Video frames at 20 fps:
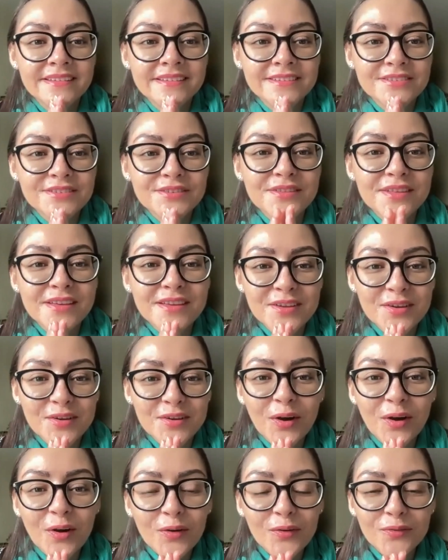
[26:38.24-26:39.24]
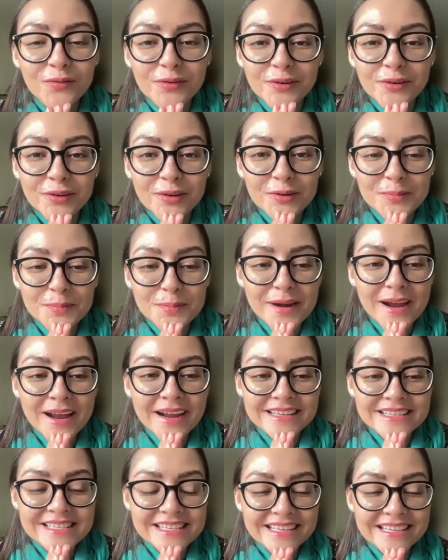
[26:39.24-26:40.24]
So thank you all for your
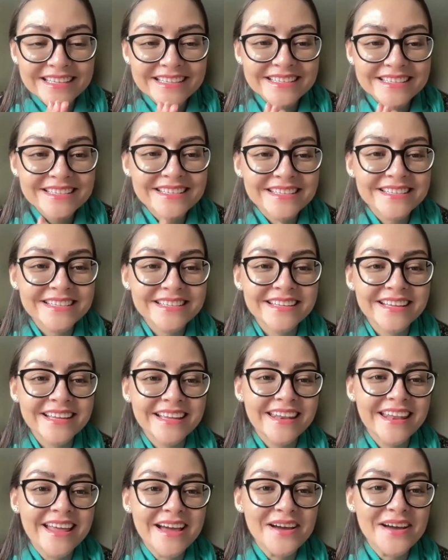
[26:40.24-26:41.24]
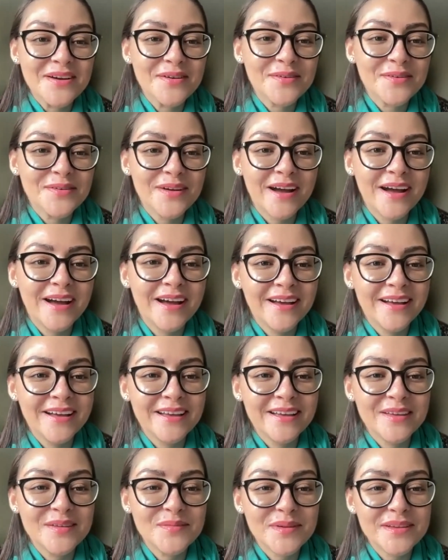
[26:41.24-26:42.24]
practice. And now
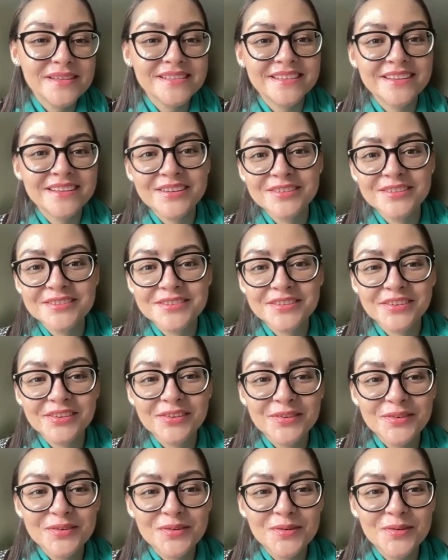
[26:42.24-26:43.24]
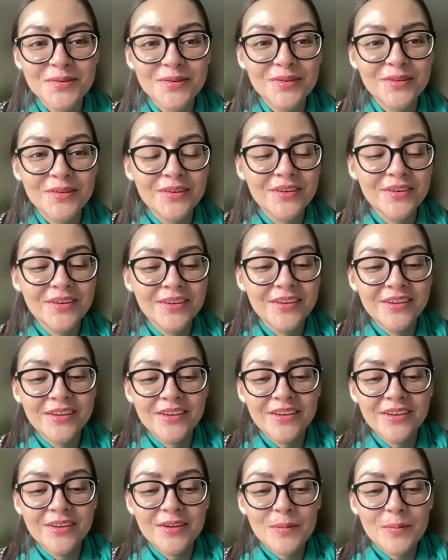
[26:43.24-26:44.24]
I pass it on to
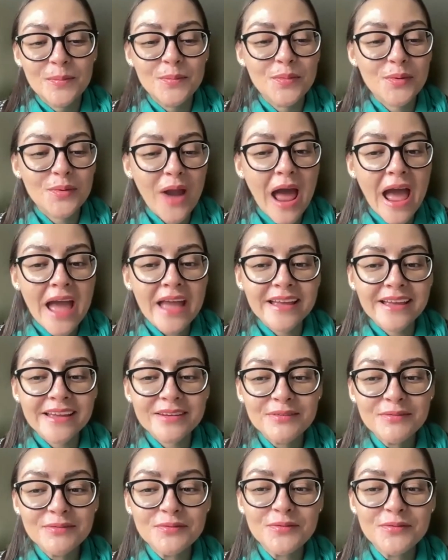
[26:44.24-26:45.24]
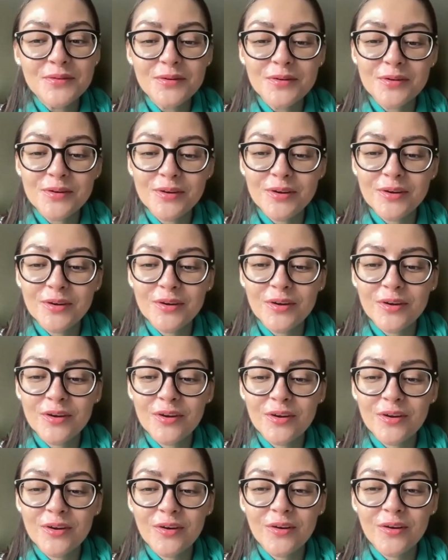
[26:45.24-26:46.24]
Brian for
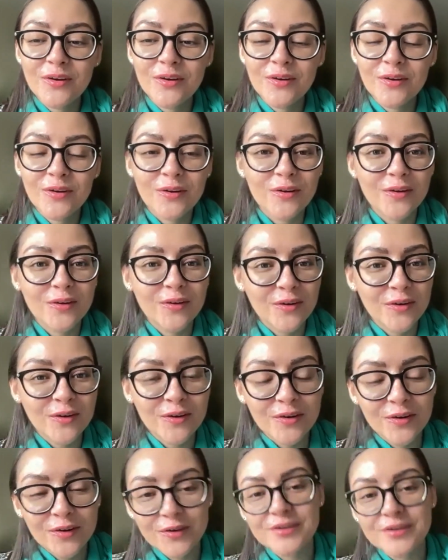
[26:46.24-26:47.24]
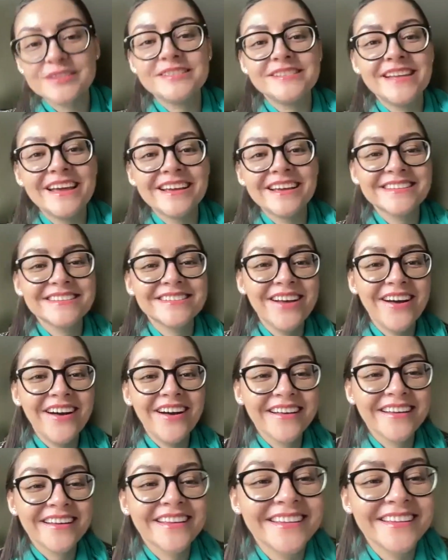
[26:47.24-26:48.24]
our next
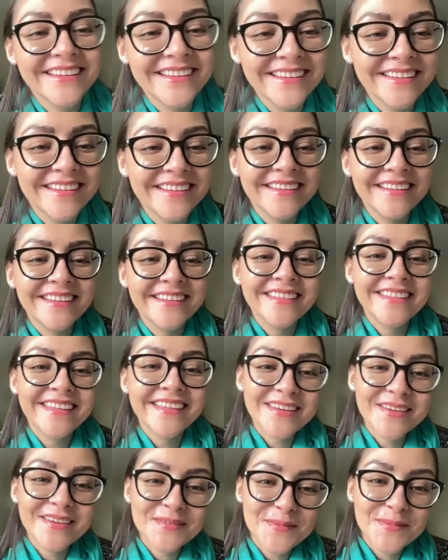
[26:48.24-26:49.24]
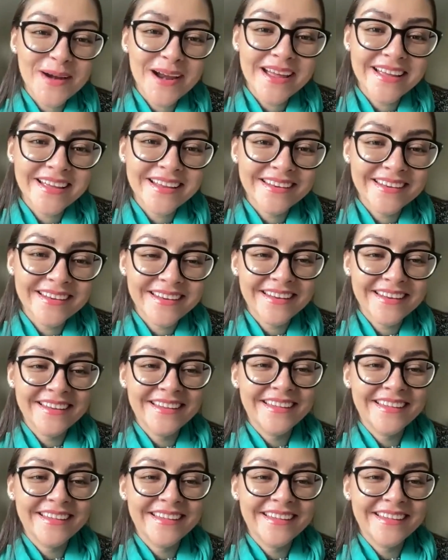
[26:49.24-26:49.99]
talk. And thank you, Brian.